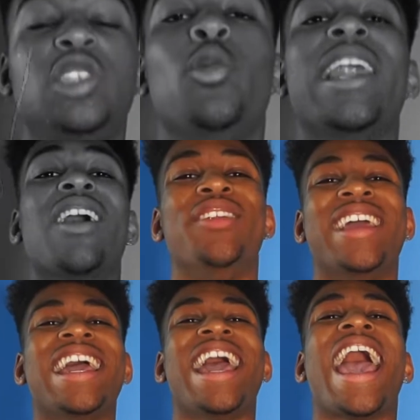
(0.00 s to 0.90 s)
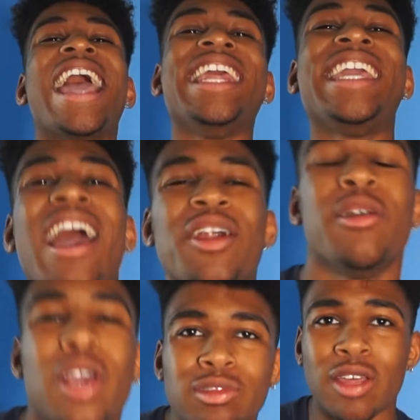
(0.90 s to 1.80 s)
Swear down, any girl
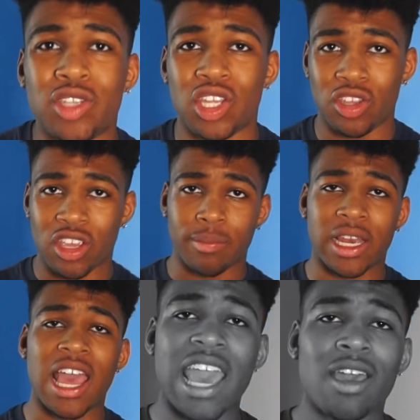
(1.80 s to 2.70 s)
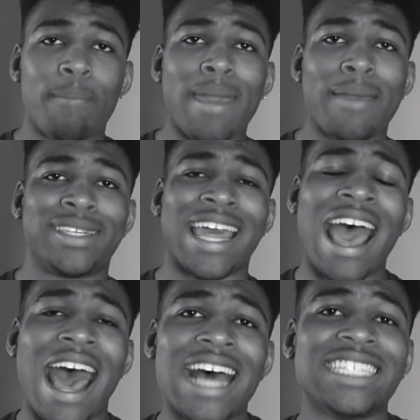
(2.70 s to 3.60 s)
that comes up to you, you can be like, hey, babes,
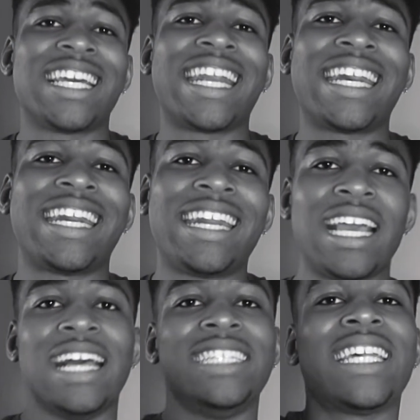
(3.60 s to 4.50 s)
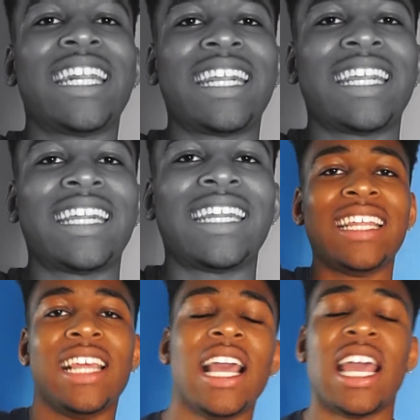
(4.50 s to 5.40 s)
skrrr, skrrr.
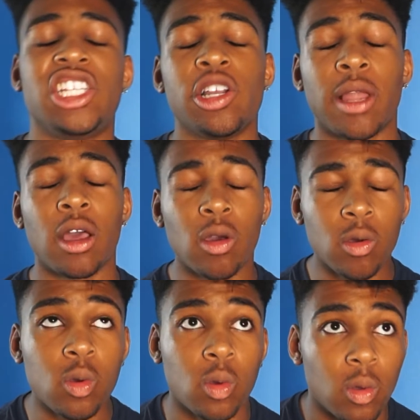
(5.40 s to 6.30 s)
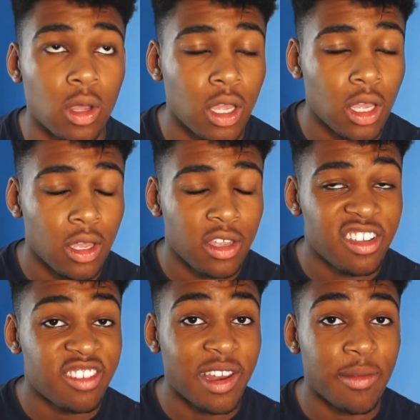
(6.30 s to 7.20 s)
And she'll be like, oh, you
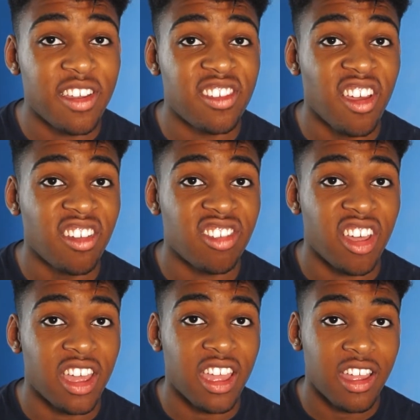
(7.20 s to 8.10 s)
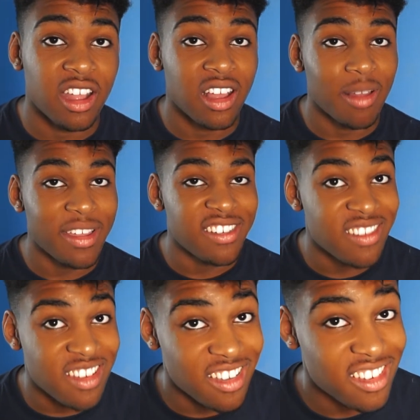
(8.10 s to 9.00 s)
smell a bit shucksai, a bit
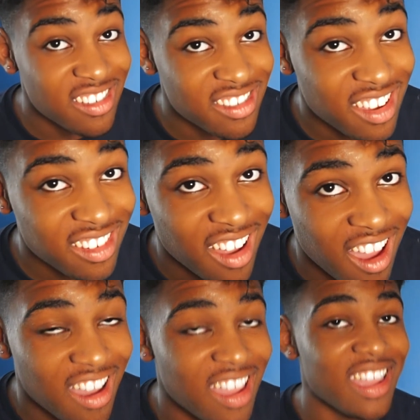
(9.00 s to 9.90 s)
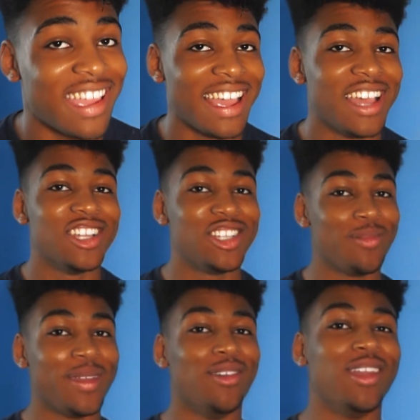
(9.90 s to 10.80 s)
shucksai. She'll
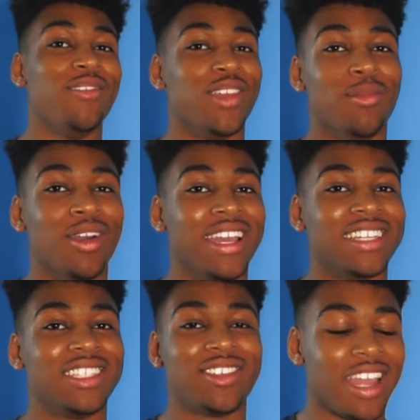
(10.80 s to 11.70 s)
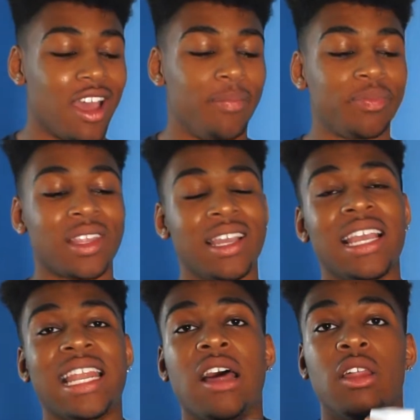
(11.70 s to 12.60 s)
be all over you, boy, straight up.
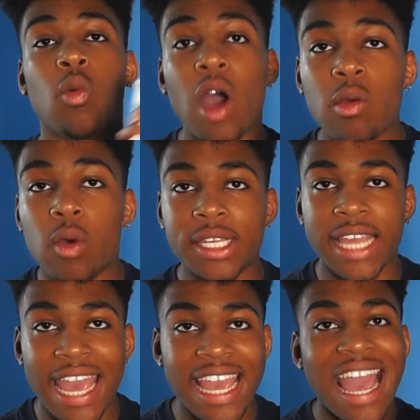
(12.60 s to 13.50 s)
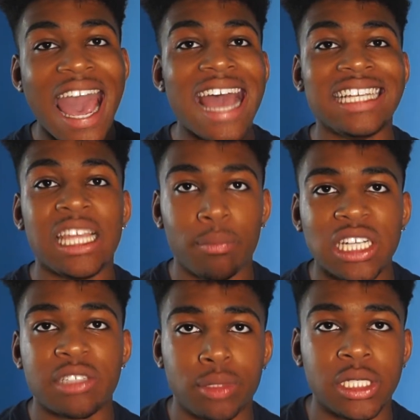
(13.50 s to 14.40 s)
Now, the white one, yeah,
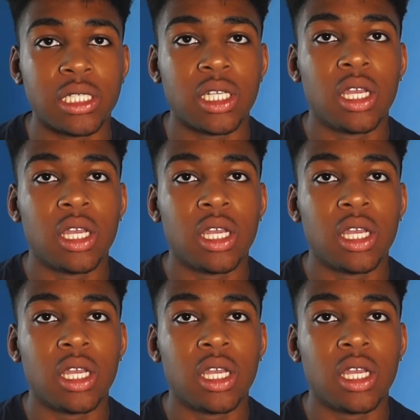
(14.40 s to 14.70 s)
antiperspirant.